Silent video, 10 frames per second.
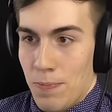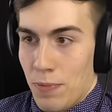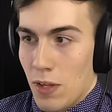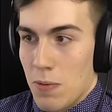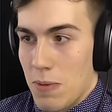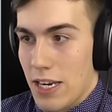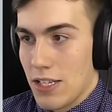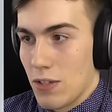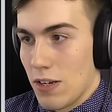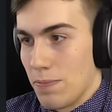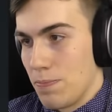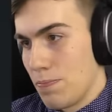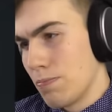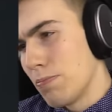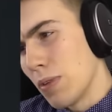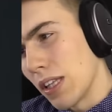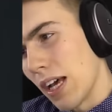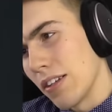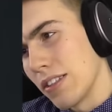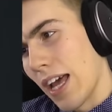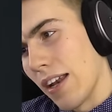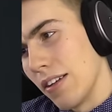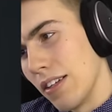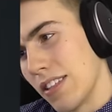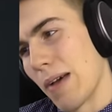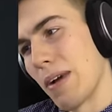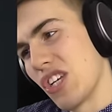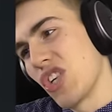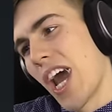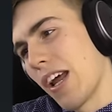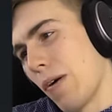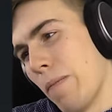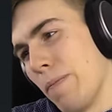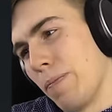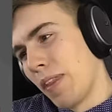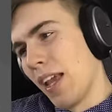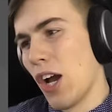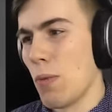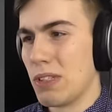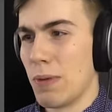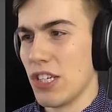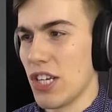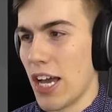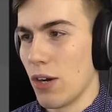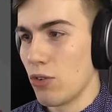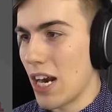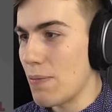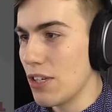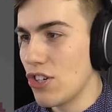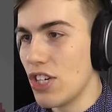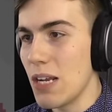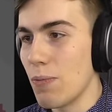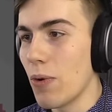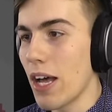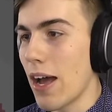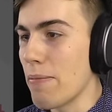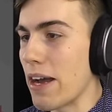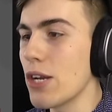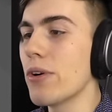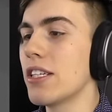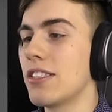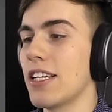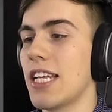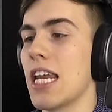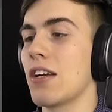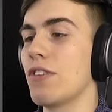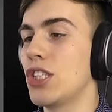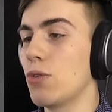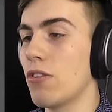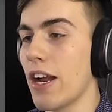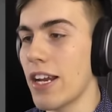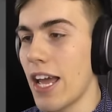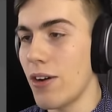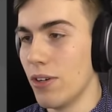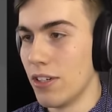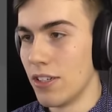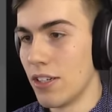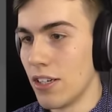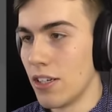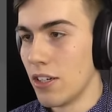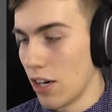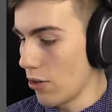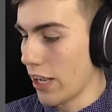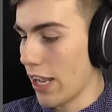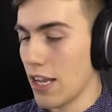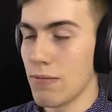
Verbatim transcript: I mean, it's a, what the hell is that? Is that my shadow? I hope it's my shadow. Grab the sheep. What? Am I doing a satanic ritual right now? Okay, yeah,